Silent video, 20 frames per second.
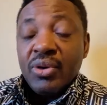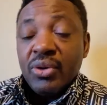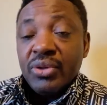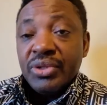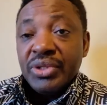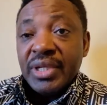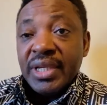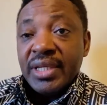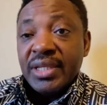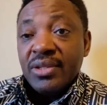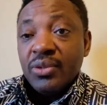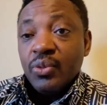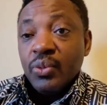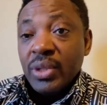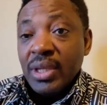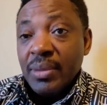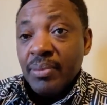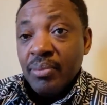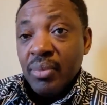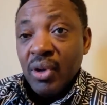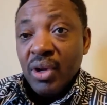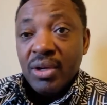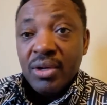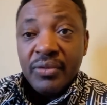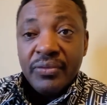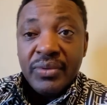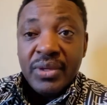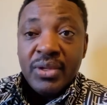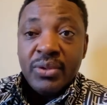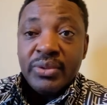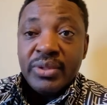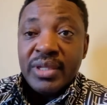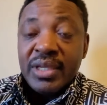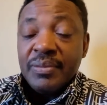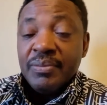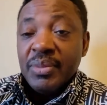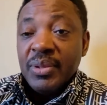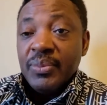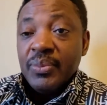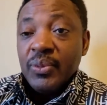their conscience with the blood of
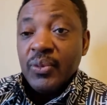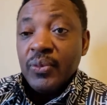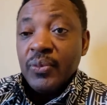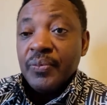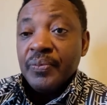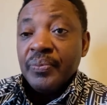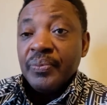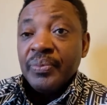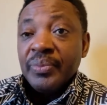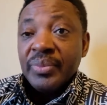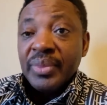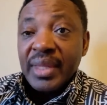innocent people